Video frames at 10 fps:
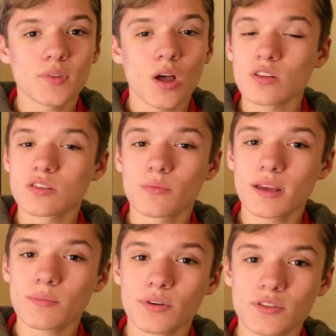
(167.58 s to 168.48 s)
also
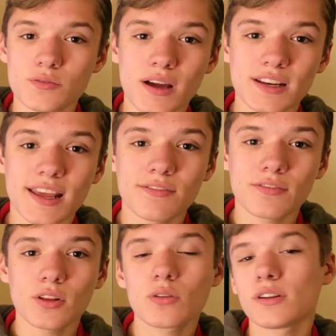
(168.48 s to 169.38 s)
being produced by Dave
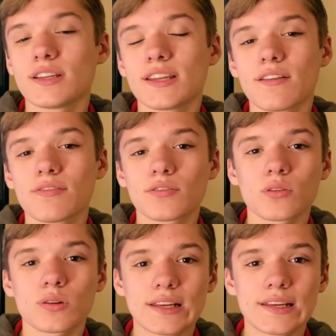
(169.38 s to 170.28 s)
Filoni. Dave
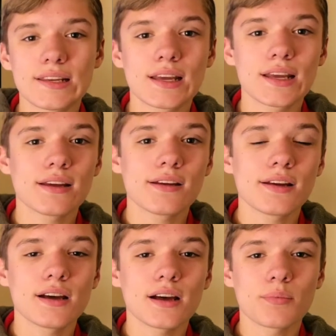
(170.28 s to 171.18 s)
Filoni
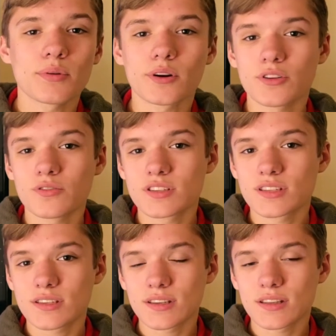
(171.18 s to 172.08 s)

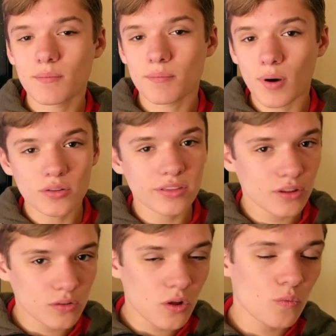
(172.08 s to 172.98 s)
produced both
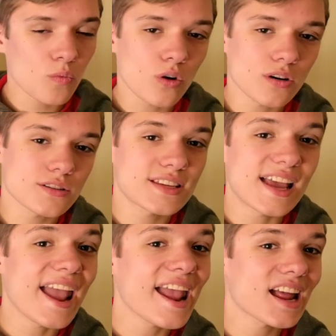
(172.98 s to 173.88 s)
the Clone Wars
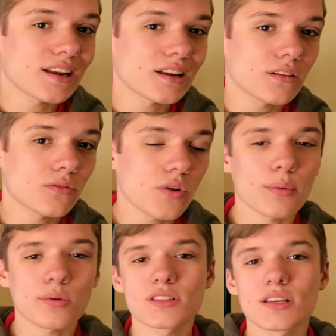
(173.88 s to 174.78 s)
and
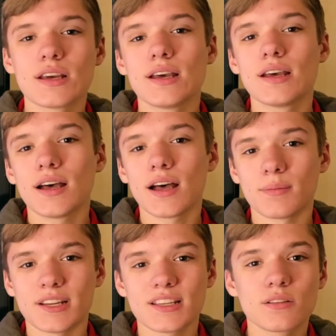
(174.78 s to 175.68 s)
Rebels,
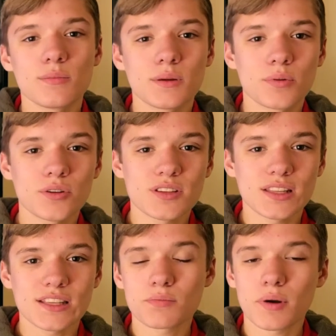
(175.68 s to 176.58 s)
and he's going to be
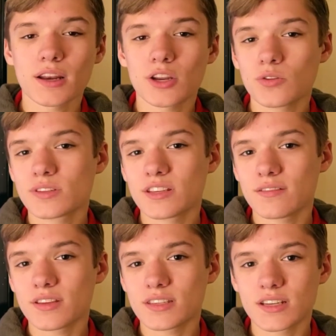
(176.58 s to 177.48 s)
producing this brand new
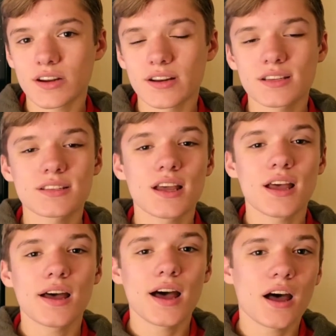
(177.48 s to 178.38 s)
TV series,
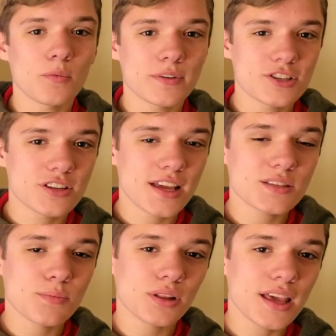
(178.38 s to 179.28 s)
which
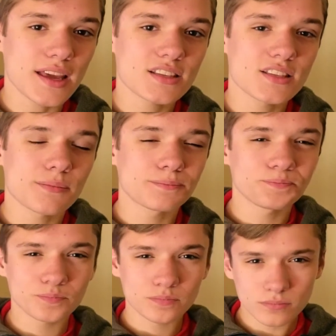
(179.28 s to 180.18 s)
takes place
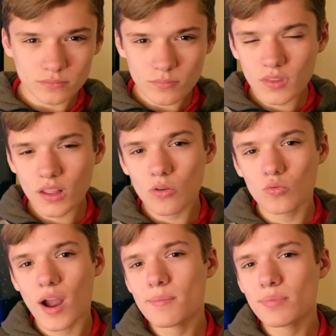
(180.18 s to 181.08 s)
right